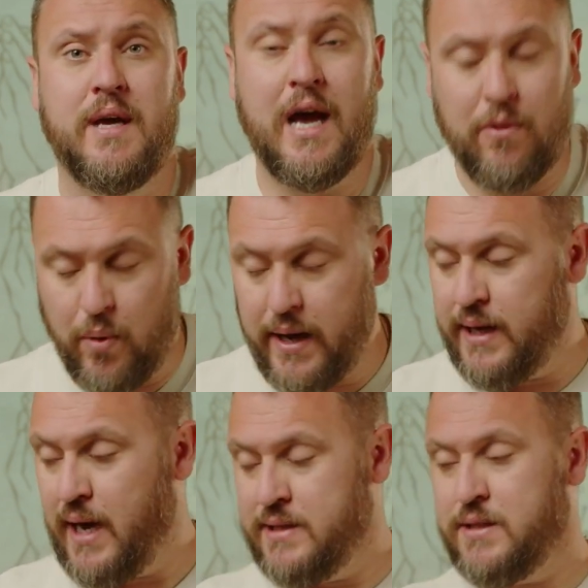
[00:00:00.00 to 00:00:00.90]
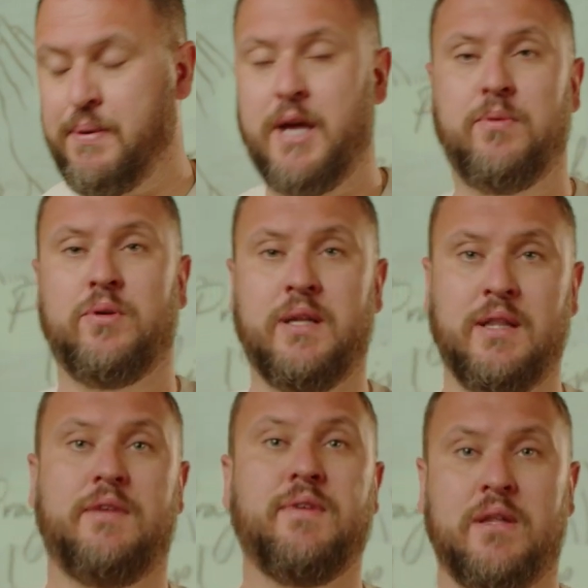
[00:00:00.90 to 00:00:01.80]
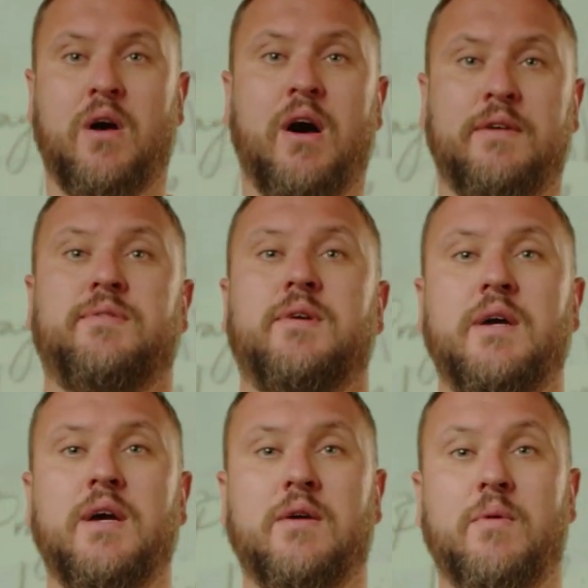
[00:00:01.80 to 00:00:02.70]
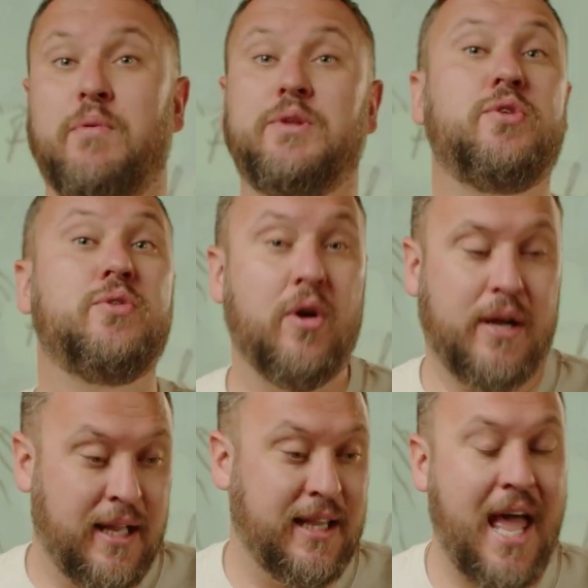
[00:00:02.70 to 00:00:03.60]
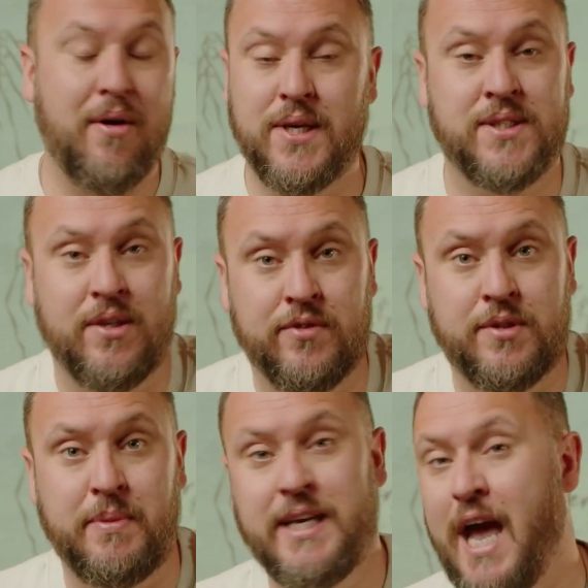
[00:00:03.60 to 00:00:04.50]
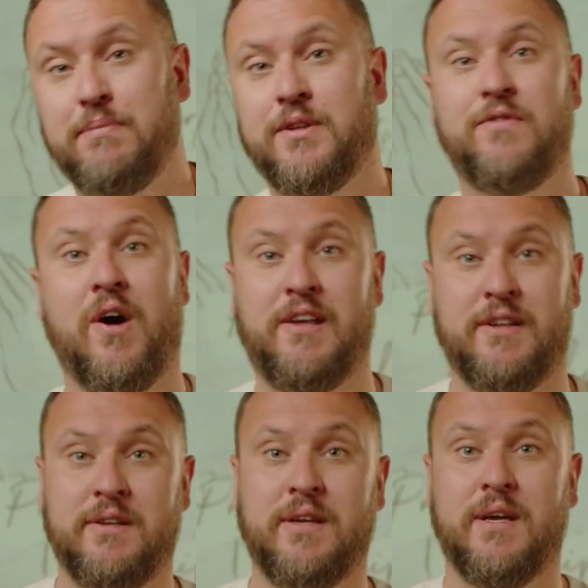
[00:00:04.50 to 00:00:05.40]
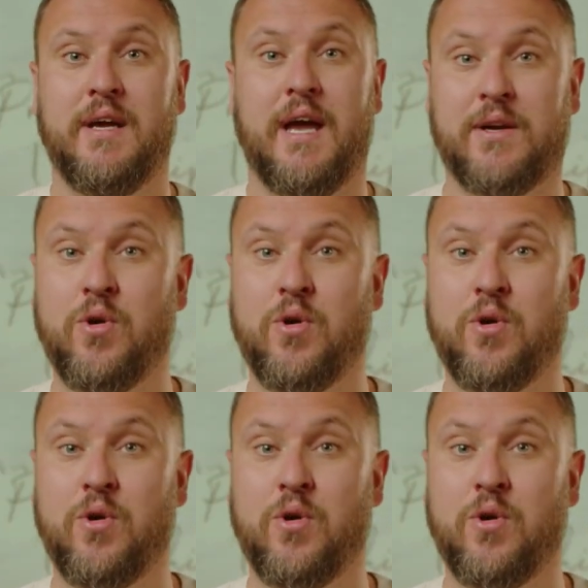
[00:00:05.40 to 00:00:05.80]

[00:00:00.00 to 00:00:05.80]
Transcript: how we as a people can live a life where we do not allow ourselves to be captivated and